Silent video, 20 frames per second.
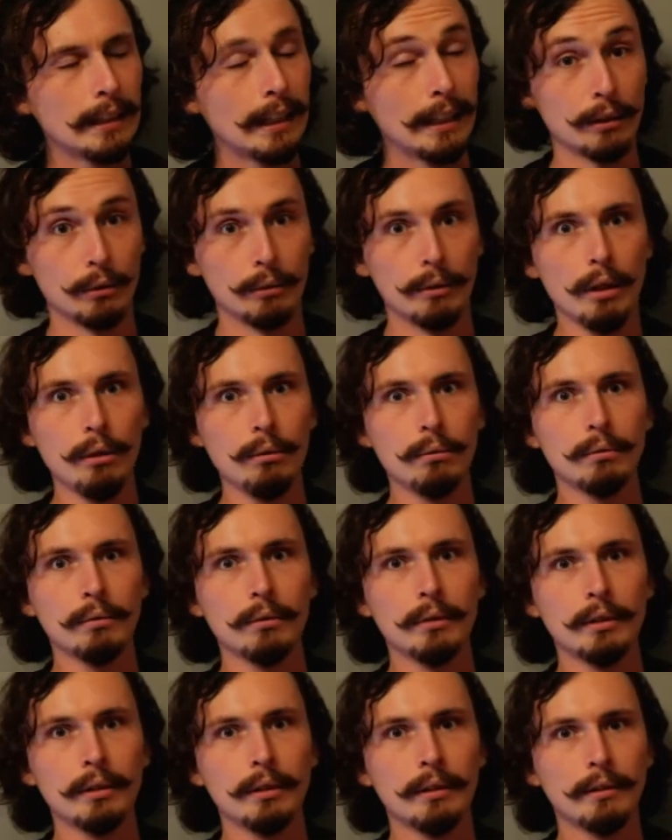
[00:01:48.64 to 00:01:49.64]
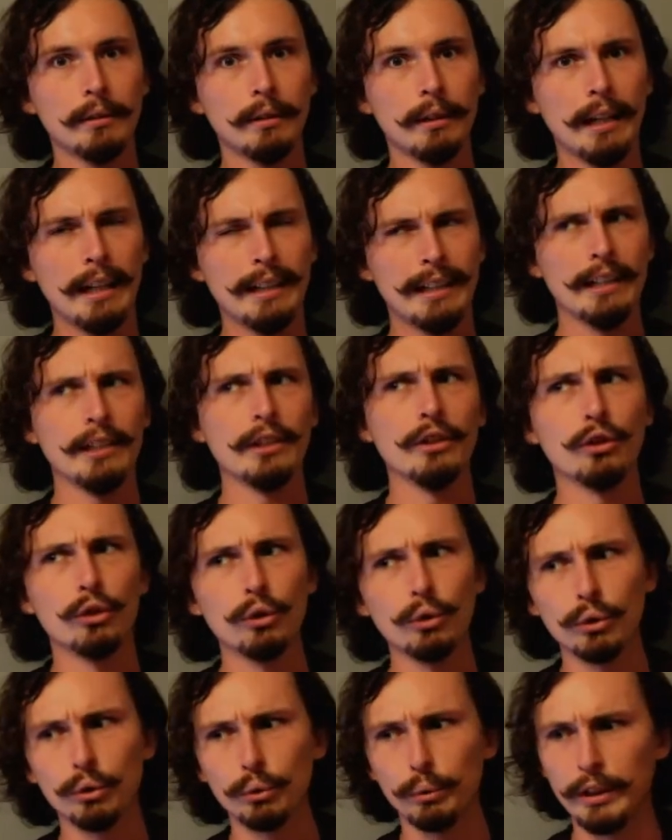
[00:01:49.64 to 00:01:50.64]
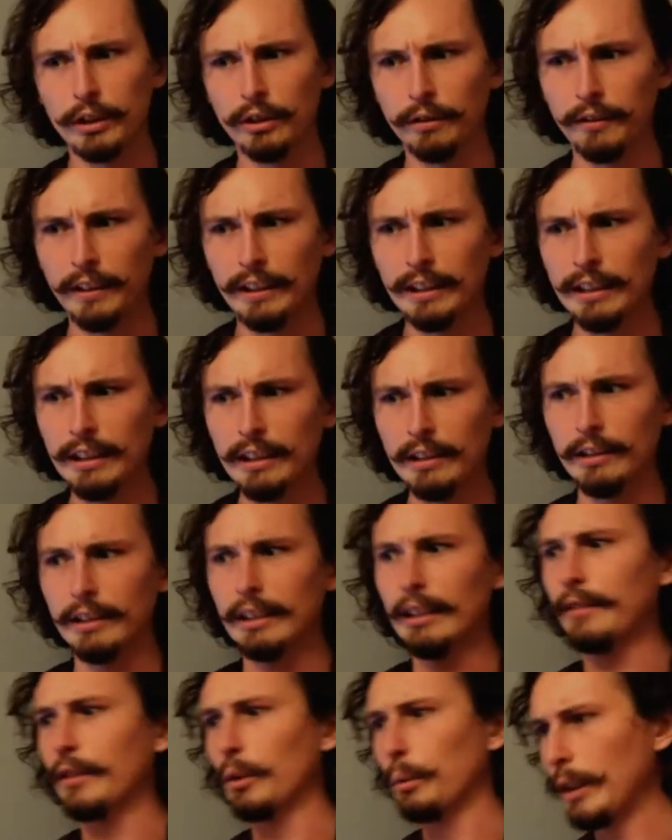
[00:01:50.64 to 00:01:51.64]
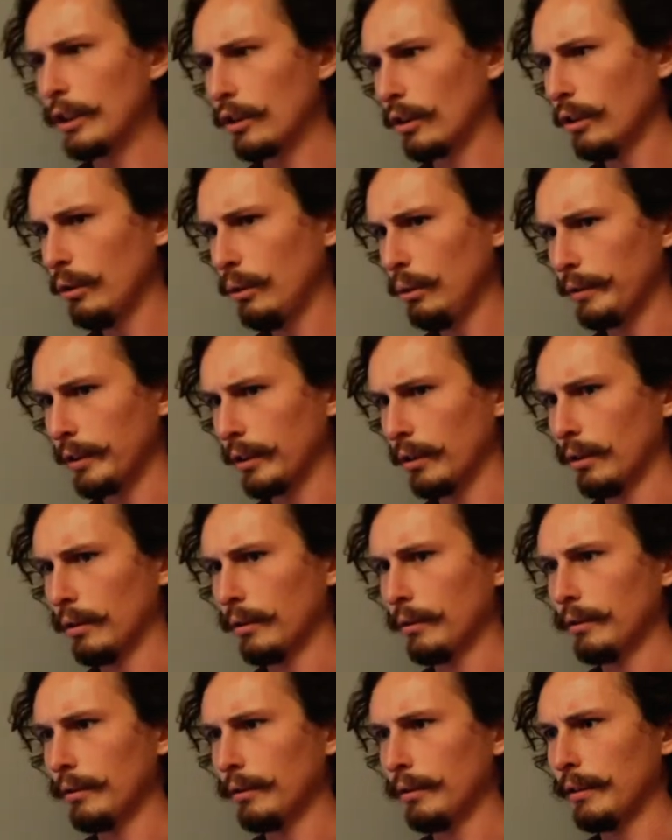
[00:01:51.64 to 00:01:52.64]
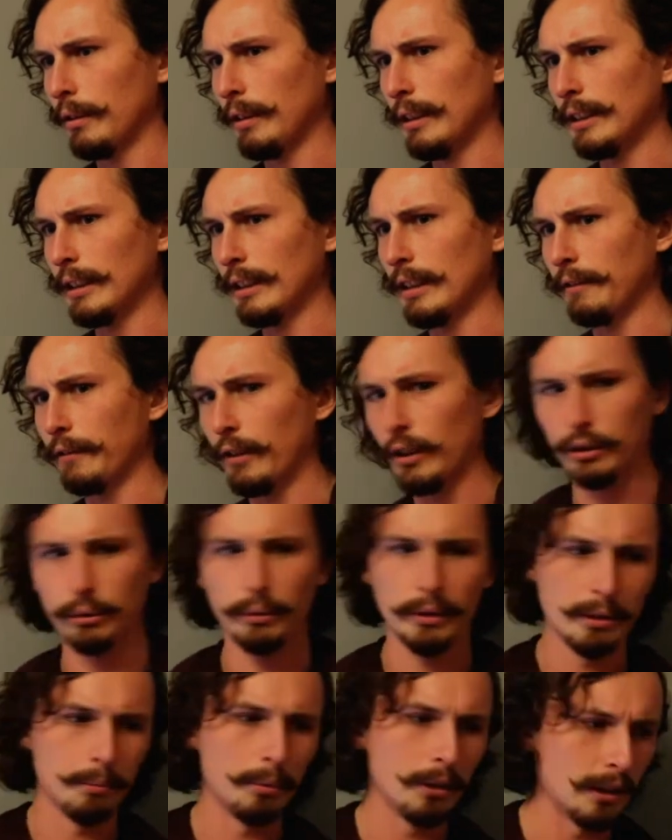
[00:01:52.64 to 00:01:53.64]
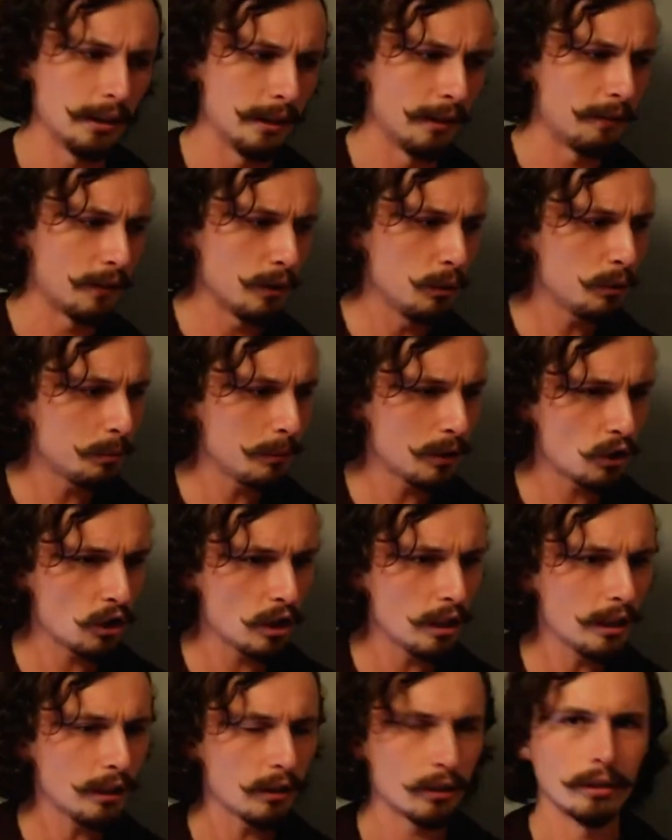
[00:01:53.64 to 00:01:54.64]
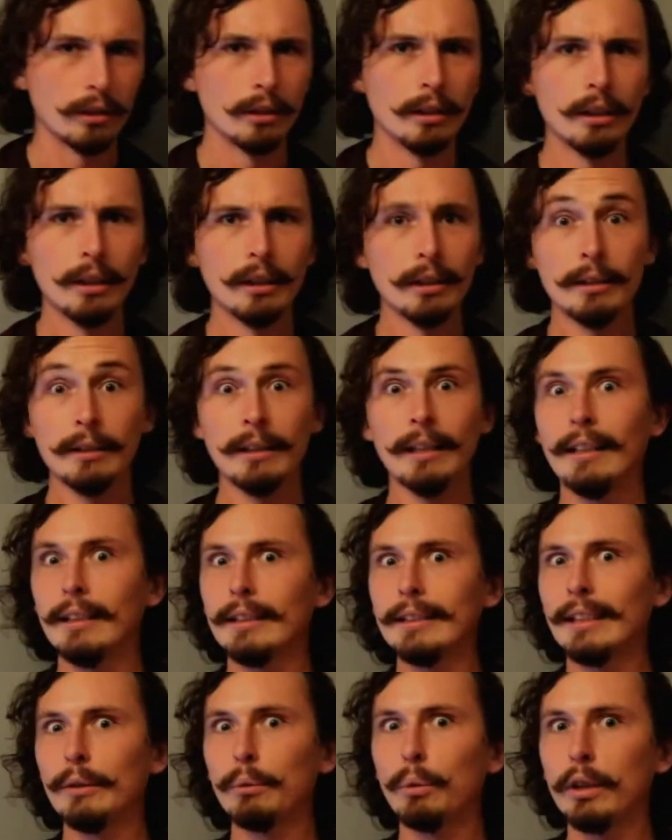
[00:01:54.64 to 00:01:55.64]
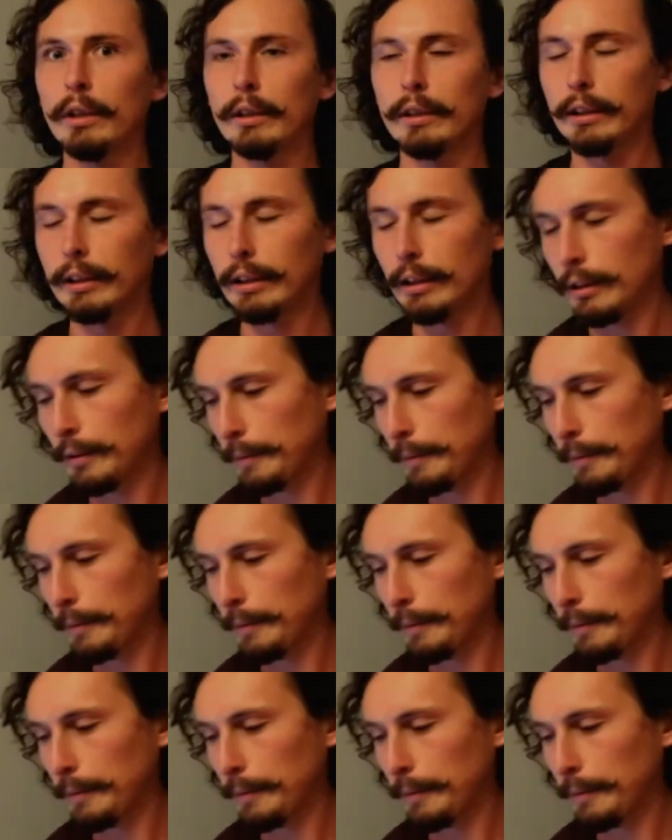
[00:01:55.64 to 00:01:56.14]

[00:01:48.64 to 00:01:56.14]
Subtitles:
I don't know. And how do you choose which affinity you give to which alluvial? Is it the first one you put in the fuse machine, or how does that work?